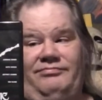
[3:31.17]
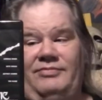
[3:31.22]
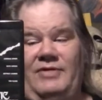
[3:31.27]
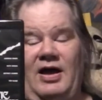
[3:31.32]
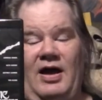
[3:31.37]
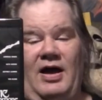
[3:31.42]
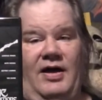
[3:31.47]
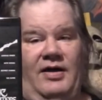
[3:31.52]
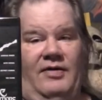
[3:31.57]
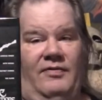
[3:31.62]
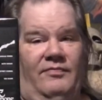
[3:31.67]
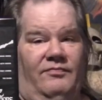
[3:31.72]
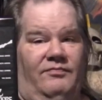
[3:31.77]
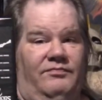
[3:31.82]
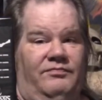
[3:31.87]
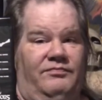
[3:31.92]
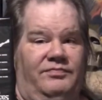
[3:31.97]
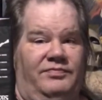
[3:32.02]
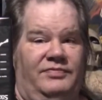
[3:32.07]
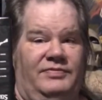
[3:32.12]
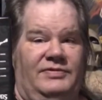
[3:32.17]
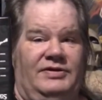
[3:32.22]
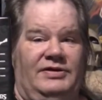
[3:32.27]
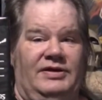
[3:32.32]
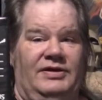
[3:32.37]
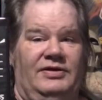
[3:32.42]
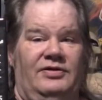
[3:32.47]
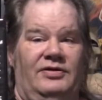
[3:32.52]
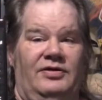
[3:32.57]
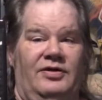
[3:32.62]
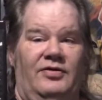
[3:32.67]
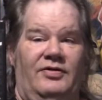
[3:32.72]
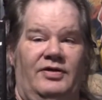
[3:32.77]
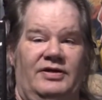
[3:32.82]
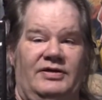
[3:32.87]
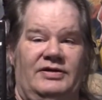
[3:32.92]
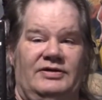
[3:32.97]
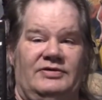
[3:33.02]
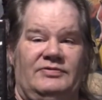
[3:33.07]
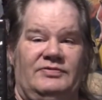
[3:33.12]
I didn't know
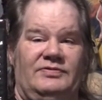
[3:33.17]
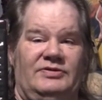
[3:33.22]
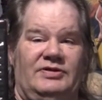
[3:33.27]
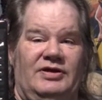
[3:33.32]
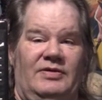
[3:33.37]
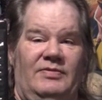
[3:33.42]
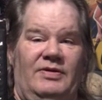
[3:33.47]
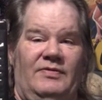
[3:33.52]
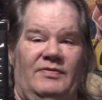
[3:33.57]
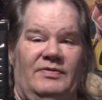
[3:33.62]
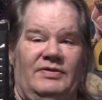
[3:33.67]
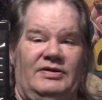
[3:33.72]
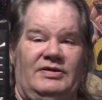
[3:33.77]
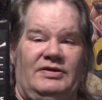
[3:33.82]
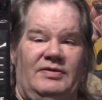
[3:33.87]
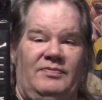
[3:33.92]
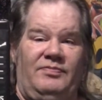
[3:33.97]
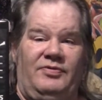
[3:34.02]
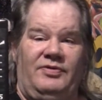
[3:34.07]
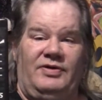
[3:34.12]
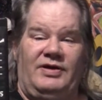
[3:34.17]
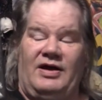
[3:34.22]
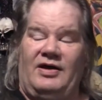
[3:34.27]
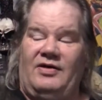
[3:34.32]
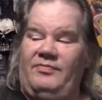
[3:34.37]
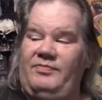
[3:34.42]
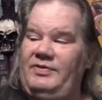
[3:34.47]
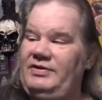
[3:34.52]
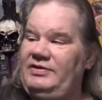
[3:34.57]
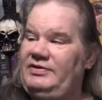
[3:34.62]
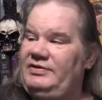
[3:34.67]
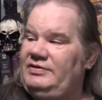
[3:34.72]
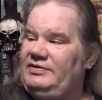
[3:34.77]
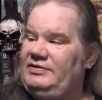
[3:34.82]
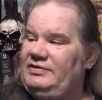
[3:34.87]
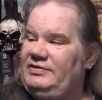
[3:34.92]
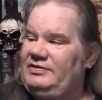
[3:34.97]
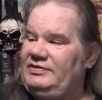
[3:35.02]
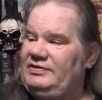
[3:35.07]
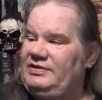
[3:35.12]
that this was going to be one that they put out, but
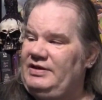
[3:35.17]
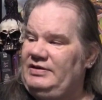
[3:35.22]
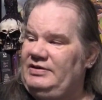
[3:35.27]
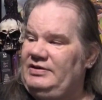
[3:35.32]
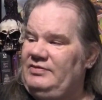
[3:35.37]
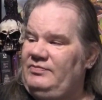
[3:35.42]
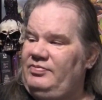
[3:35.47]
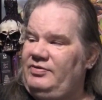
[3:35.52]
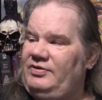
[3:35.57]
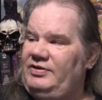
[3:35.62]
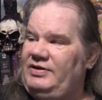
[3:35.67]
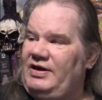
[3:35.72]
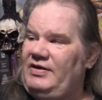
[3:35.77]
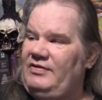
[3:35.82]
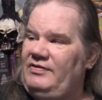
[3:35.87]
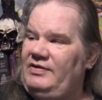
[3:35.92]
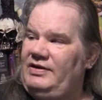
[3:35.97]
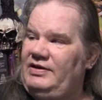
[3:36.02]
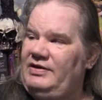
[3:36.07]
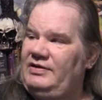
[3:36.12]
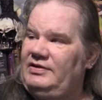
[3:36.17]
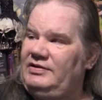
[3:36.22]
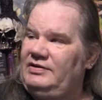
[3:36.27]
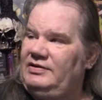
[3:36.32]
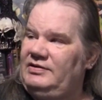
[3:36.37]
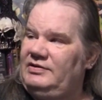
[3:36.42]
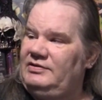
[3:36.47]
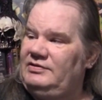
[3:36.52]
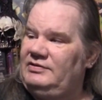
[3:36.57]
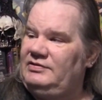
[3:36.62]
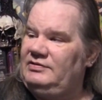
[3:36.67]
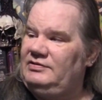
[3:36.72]
they did put it out, and uh,